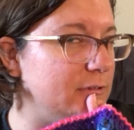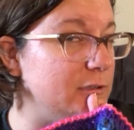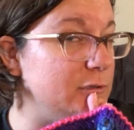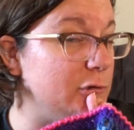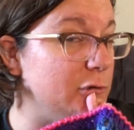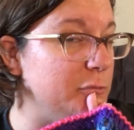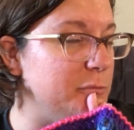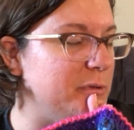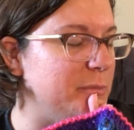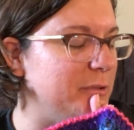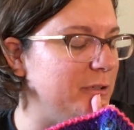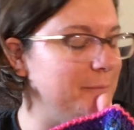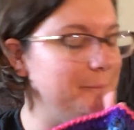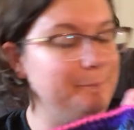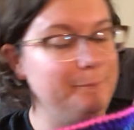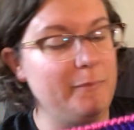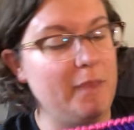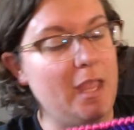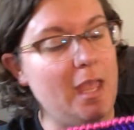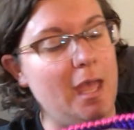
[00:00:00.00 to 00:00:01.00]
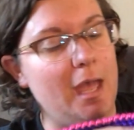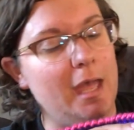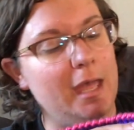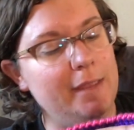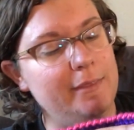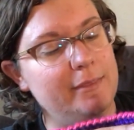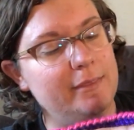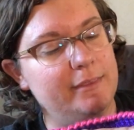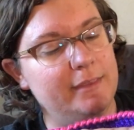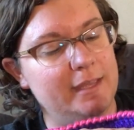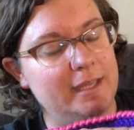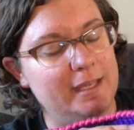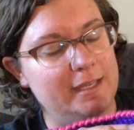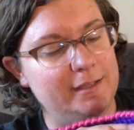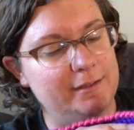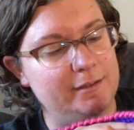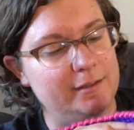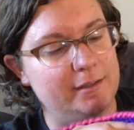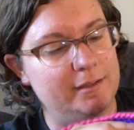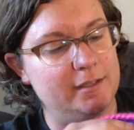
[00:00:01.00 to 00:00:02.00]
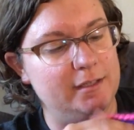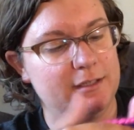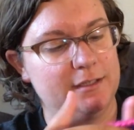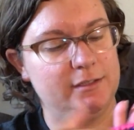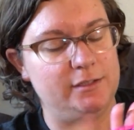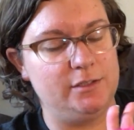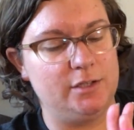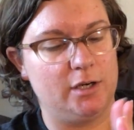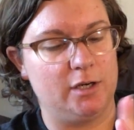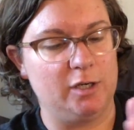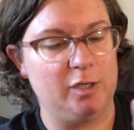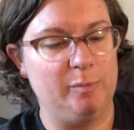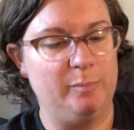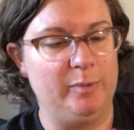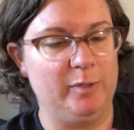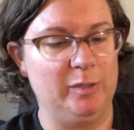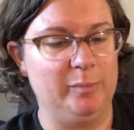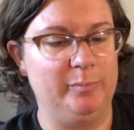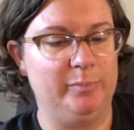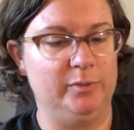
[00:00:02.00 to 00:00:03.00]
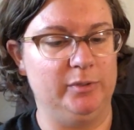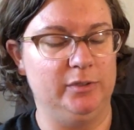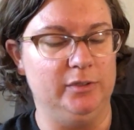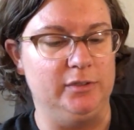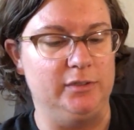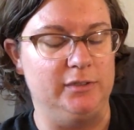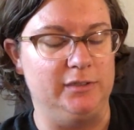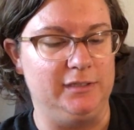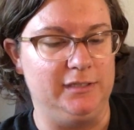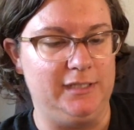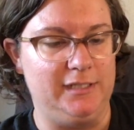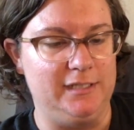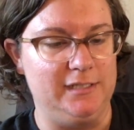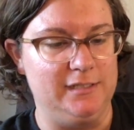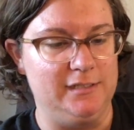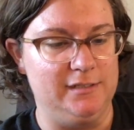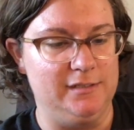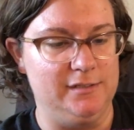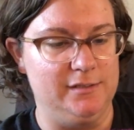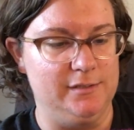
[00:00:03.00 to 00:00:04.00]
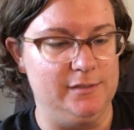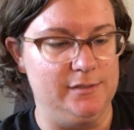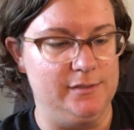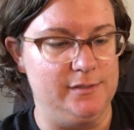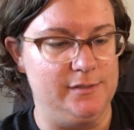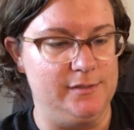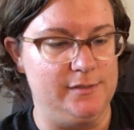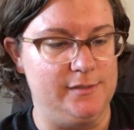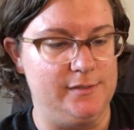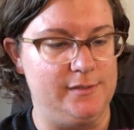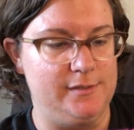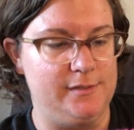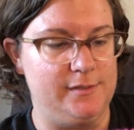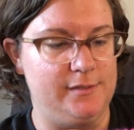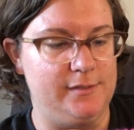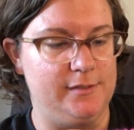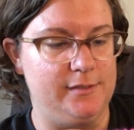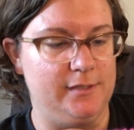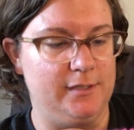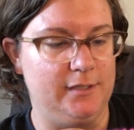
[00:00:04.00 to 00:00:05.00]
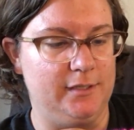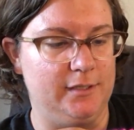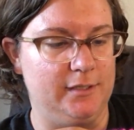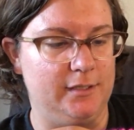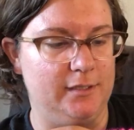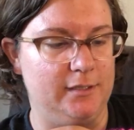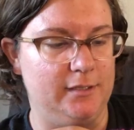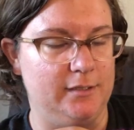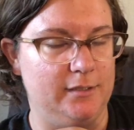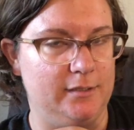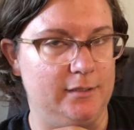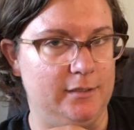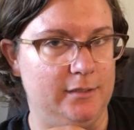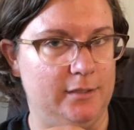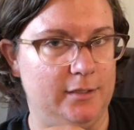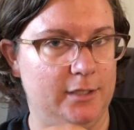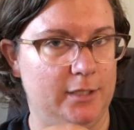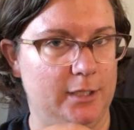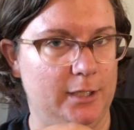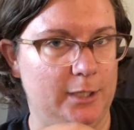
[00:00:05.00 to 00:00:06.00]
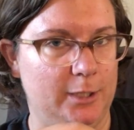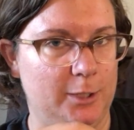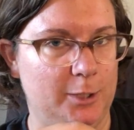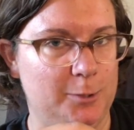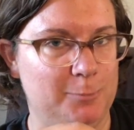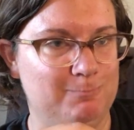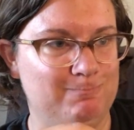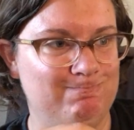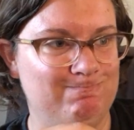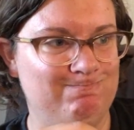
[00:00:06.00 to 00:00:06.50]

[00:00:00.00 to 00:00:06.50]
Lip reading: I don't remember, and then the dark purple is color,